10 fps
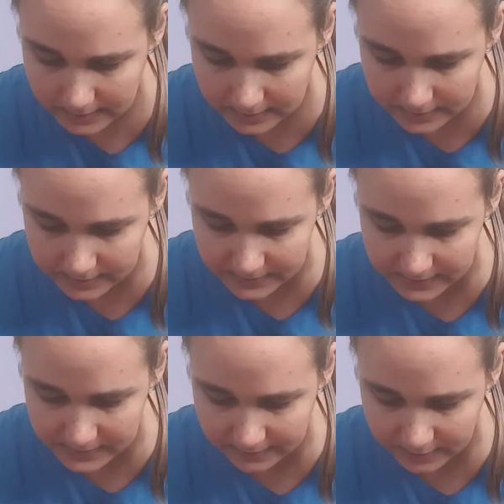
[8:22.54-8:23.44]
Does this
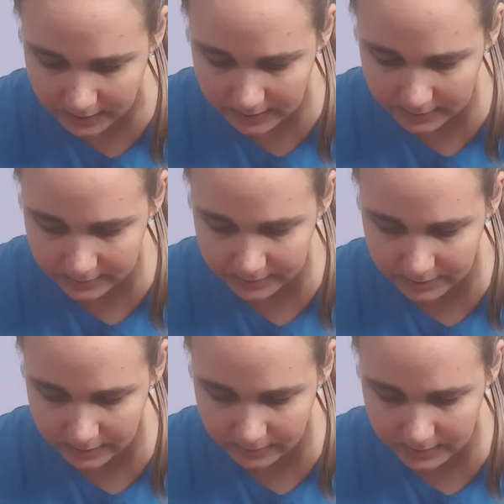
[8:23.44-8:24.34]
have a color
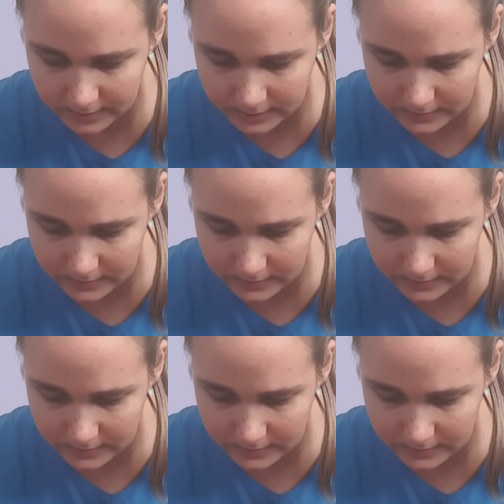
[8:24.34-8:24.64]
to it?